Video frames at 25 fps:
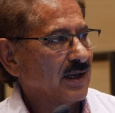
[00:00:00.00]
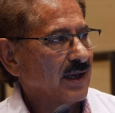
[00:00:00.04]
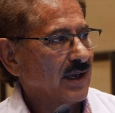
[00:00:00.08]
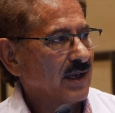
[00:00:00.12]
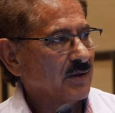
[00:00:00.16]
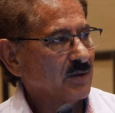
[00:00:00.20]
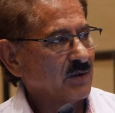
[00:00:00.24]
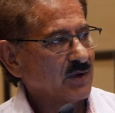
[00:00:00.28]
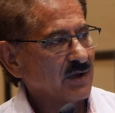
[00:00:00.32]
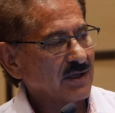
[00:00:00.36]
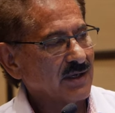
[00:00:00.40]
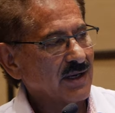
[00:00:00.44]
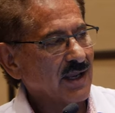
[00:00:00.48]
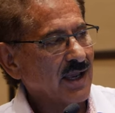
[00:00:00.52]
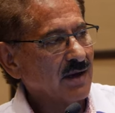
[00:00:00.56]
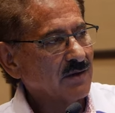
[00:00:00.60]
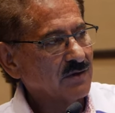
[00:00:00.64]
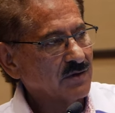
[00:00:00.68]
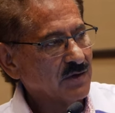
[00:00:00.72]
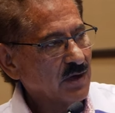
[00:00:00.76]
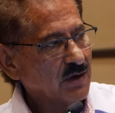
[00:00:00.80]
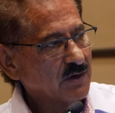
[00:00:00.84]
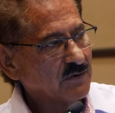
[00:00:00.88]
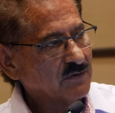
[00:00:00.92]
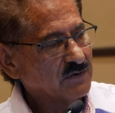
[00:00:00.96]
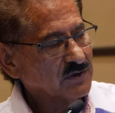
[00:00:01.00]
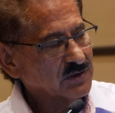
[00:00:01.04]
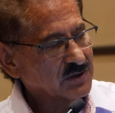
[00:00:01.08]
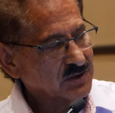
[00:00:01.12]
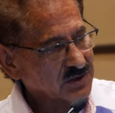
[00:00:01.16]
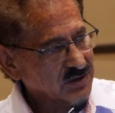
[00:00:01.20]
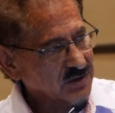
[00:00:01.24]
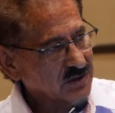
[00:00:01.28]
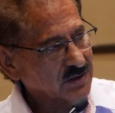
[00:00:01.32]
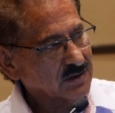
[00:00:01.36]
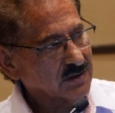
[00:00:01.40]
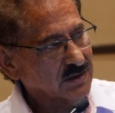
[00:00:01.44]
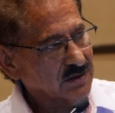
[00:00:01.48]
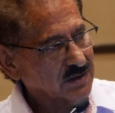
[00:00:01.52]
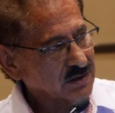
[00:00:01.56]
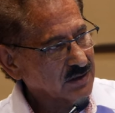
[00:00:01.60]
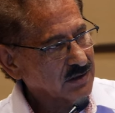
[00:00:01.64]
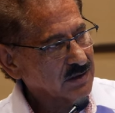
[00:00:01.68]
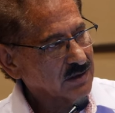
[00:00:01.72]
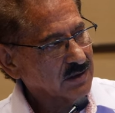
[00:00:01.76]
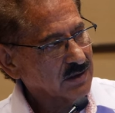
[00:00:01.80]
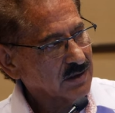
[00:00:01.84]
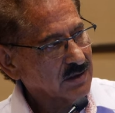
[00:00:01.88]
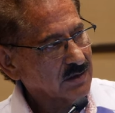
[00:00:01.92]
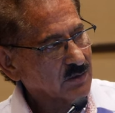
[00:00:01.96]
And we now know for certain,
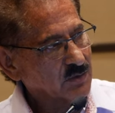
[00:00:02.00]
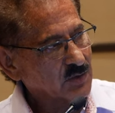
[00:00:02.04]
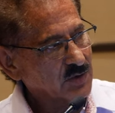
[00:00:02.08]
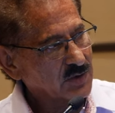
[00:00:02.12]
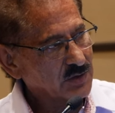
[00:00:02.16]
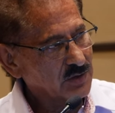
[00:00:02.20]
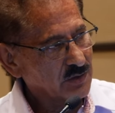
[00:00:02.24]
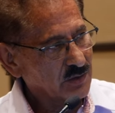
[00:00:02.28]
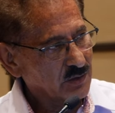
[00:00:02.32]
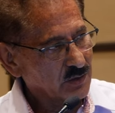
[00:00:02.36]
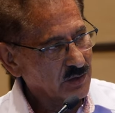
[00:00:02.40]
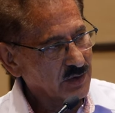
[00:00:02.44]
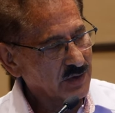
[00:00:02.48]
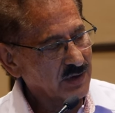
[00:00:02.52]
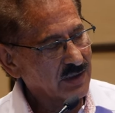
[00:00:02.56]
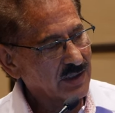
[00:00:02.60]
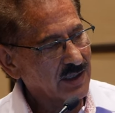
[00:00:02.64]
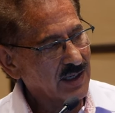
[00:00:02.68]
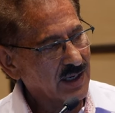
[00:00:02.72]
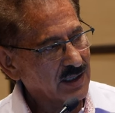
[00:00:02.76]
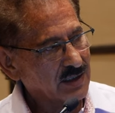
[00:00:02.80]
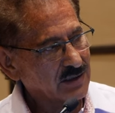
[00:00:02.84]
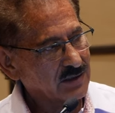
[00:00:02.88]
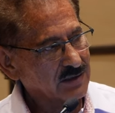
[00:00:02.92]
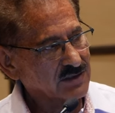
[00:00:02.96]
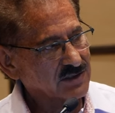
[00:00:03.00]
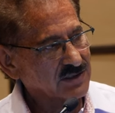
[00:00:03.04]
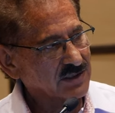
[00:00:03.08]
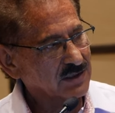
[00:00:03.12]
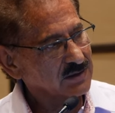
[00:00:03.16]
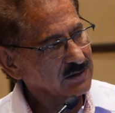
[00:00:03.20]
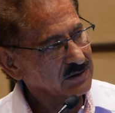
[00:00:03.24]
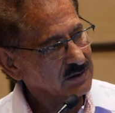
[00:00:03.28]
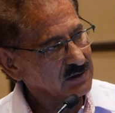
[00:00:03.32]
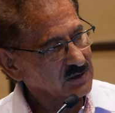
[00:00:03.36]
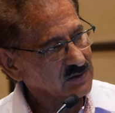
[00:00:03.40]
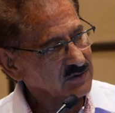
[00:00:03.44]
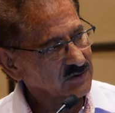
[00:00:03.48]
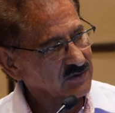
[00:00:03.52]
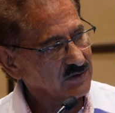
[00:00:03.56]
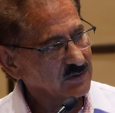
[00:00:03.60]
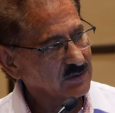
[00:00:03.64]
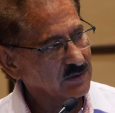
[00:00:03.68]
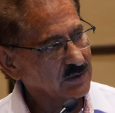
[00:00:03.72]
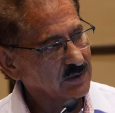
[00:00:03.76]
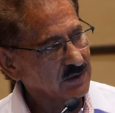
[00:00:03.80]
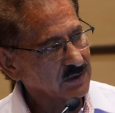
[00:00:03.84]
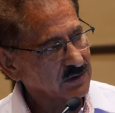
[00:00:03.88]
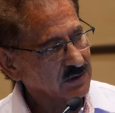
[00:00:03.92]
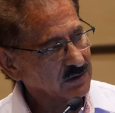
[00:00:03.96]
we, we got signals from
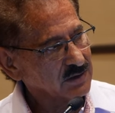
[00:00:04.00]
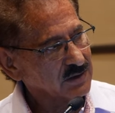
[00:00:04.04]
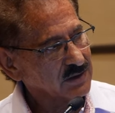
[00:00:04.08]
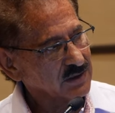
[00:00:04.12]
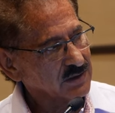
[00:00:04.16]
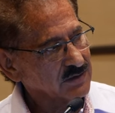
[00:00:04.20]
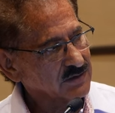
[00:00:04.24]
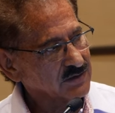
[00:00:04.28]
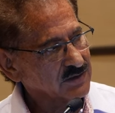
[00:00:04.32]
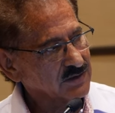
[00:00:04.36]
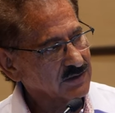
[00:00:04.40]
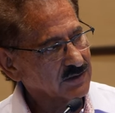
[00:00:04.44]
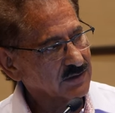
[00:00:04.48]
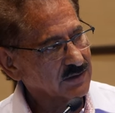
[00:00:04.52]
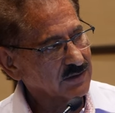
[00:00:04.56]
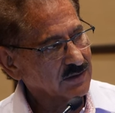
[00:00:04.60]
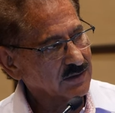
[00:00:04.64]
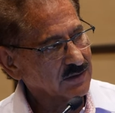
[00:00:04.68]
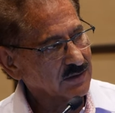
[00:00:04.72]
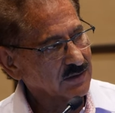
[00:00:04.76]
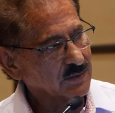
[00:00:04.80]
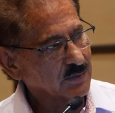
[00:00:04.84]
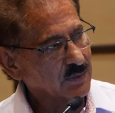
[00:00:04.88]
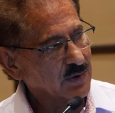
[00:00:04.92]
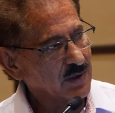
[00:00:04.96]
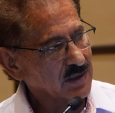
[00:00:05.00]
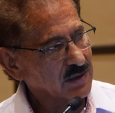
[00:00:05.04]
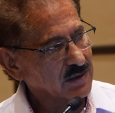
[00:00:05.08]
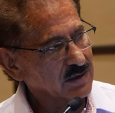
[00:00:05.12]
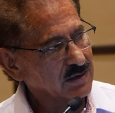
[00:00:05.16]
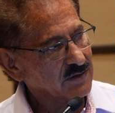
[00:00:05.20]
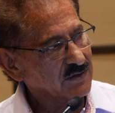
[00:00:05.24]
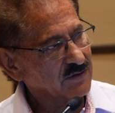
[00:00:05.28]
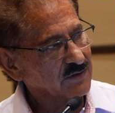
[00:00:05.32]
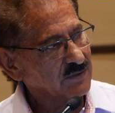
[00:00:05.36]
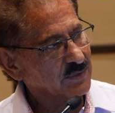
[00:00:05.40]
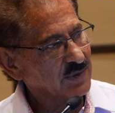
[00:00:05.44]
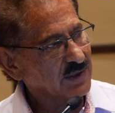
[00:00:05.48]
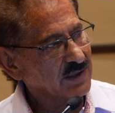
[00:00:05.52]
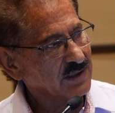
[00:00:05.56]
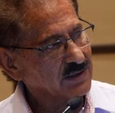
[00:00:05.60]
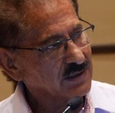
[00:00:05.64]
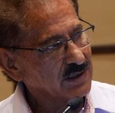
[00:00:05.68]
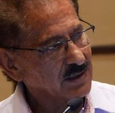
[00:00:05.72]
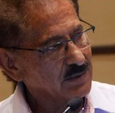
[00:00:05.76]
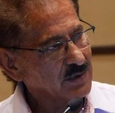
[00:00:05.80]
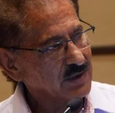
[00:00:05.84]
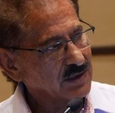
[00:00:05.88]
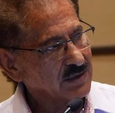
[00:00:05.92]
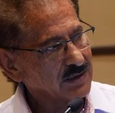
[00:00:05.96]
the earliest part of the
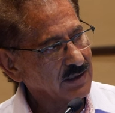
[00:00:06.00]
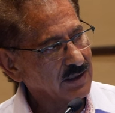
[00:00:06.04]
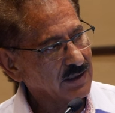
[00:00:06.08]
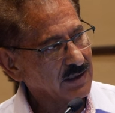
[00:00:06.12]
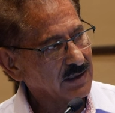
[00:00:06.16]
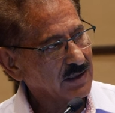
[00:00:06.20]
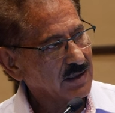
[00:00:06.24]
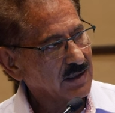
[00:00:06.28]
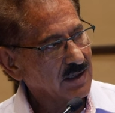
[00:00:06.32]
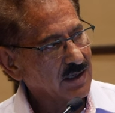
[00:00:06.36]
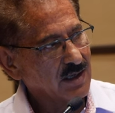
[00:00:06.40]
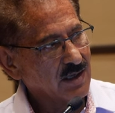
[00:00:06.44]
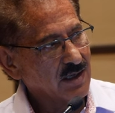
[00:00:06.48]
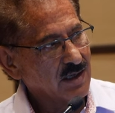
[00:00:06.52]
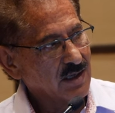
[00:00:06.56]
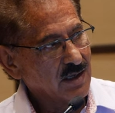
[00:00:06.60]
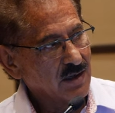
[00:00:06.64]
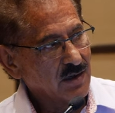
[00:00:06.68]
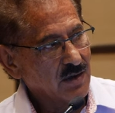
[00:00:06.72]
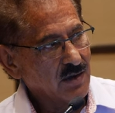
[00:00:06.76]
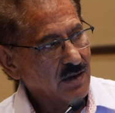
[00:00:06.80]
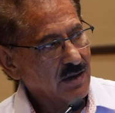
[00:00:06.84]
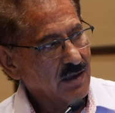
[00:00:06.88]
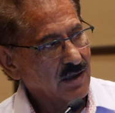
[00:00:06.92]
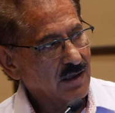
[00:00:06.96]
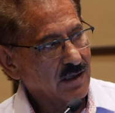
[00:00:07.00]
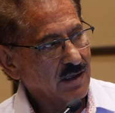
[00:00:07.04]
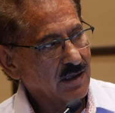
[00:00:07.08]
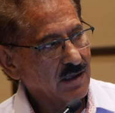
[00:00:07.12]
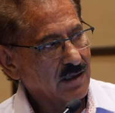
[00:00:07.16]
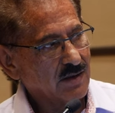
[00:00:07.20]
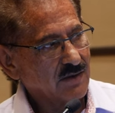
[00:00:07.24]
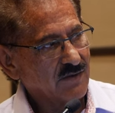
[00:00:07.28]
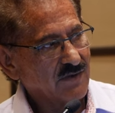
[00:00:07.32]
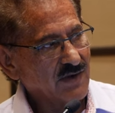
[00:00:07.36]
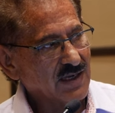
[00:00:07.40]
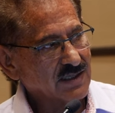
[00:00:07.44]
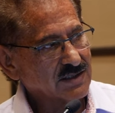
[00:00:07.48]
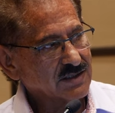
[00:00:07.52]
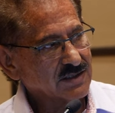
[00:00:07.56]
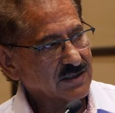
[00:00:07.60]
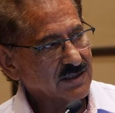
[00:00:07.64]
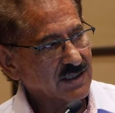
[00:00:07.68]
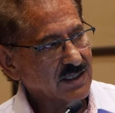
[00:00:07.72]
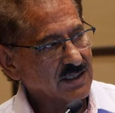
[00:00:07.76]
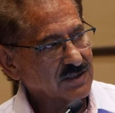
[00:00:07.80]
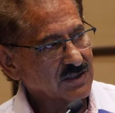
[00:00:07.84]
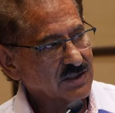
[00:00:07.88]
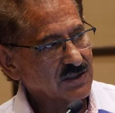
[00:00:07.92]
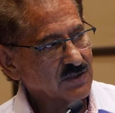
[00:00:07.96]
pandemic that
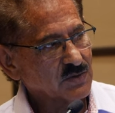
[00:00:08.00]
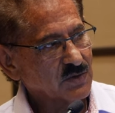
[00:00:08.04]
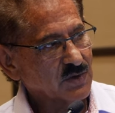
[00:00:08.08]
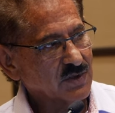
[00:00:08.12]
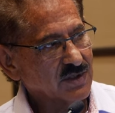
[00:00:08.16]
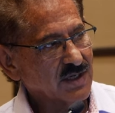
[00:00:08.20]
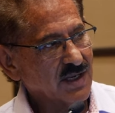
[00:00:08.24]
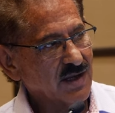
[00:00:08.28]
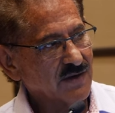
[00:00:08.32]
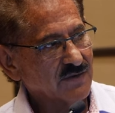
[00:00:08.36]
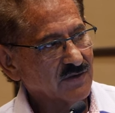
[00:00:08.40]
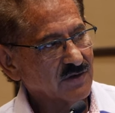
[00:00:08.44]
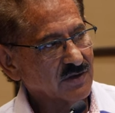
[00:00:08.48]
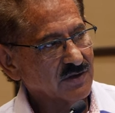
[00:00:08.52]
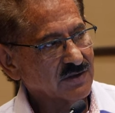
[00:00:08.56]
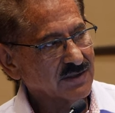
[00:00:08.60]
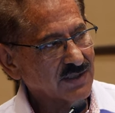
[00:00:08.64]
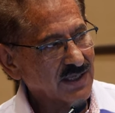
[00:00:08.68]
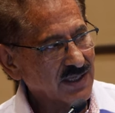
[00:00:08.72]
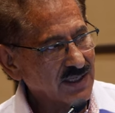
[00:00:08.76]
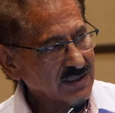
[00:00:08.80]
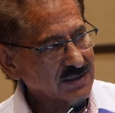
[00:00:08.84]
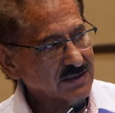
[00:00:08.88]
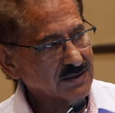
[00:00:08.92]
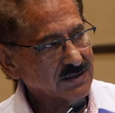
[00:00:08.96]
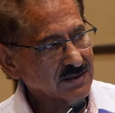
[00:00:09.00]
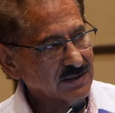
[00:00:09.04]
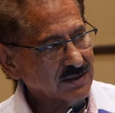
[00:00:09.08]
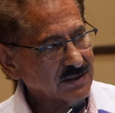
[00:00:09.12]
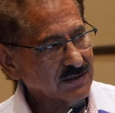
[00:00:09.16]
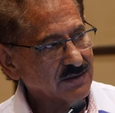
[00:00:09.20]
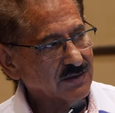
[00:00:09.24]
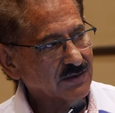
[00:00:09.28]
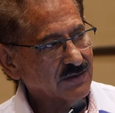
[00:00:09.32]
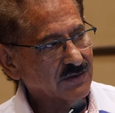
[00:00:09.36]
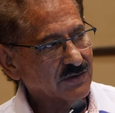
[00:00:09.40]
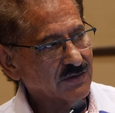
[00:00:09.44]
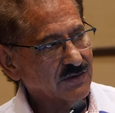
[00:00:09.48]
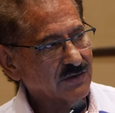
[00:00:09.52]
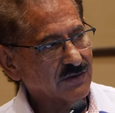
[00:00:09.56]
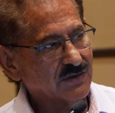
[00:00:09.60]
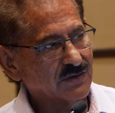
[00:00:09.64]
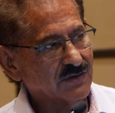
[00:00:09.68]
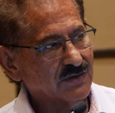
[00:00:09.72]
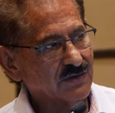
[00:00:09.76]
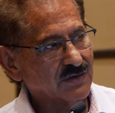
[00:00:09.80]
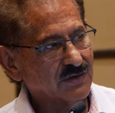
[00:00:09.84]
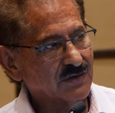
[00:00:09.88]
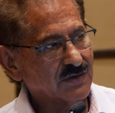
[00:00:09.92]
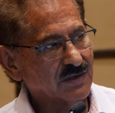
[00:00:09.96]
vaccinations were never tested
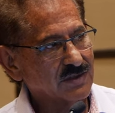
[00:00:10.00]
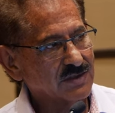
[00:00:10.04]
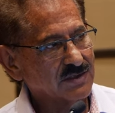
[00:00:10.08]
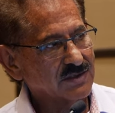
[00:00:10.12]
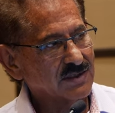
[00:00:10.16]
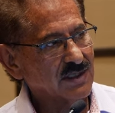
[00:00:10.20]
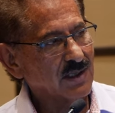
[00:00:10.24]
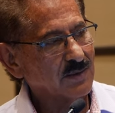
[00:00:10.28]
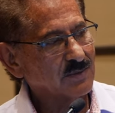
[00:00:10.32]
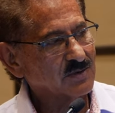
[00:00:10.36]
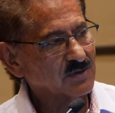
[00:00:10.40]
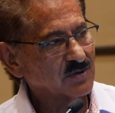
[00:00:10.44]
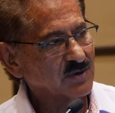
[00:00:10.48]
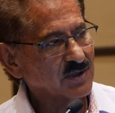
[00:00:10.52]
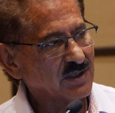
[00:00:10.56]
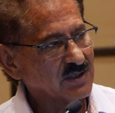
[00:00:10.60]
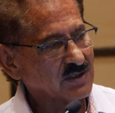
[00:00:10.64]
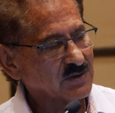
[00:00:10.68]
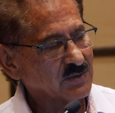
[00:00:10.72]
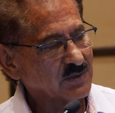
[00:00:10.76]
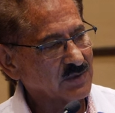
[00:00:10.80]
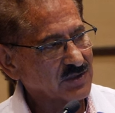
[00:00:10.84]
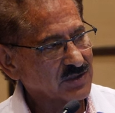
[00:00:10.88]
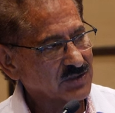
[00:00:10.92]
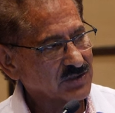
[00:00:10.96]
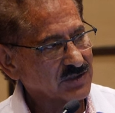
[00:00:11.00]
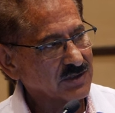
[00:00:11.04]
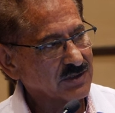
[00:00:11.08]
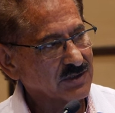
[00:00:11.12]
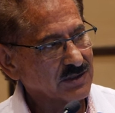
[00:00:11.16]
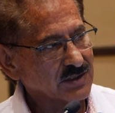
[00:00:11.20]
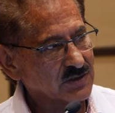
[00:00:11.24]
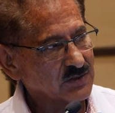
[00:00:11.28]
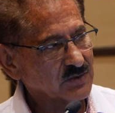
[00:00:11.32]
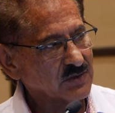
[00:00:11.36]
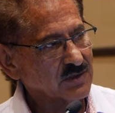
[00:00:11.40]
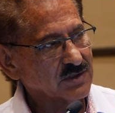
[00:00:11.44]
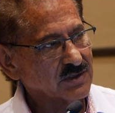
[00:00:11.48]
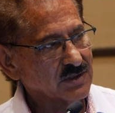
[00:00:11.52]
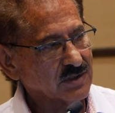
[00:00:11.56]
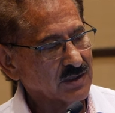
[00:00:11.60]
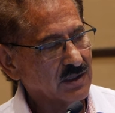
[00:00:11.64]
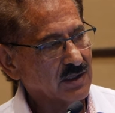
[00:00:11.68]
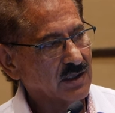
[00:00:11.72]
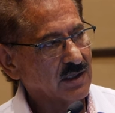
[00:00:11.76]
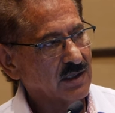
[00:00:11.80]
to stop transmission. This was